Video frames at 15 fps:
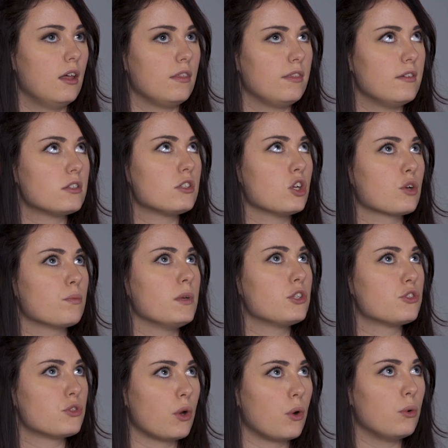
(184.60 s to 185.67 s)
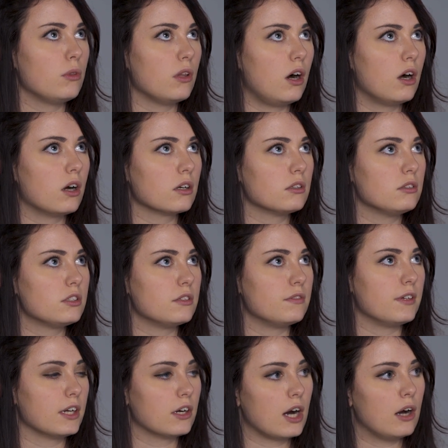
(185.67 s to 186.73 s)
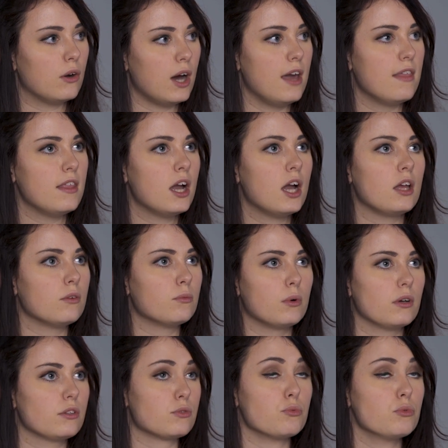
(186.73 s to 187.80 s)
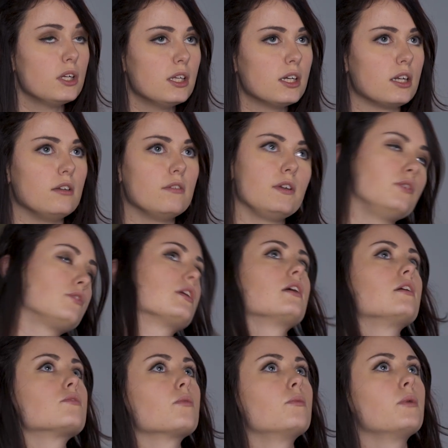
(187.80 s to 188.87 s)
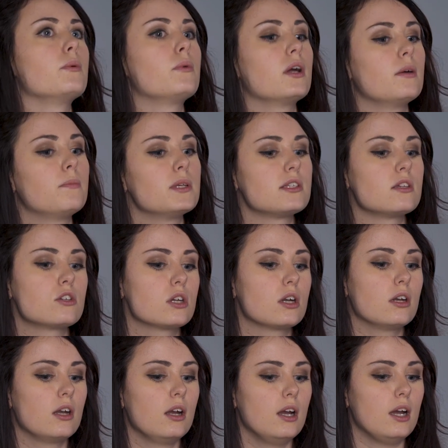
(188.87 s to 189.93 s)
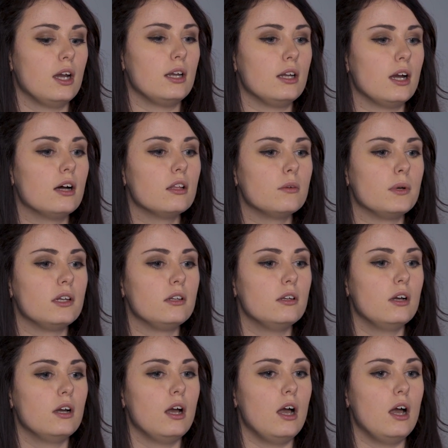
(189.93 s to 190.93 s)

This took me so long to figure out. And then what's really confusing is when we want to position an element